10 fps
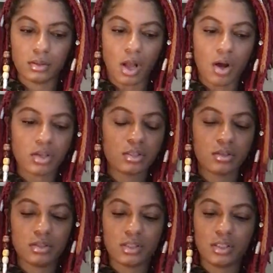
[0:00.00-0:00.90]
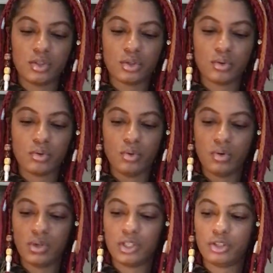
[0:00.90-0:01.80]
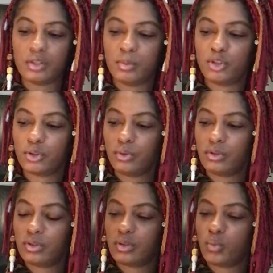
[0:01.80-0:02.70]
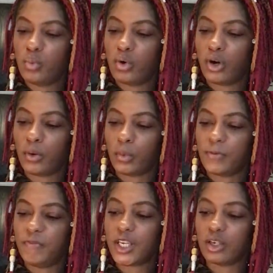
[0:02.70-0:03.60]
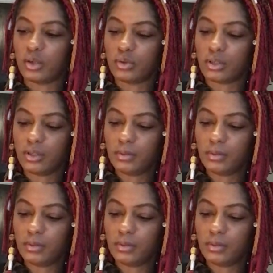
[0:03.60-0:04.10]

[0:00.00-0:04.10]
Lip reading: I also see too some truths were revealed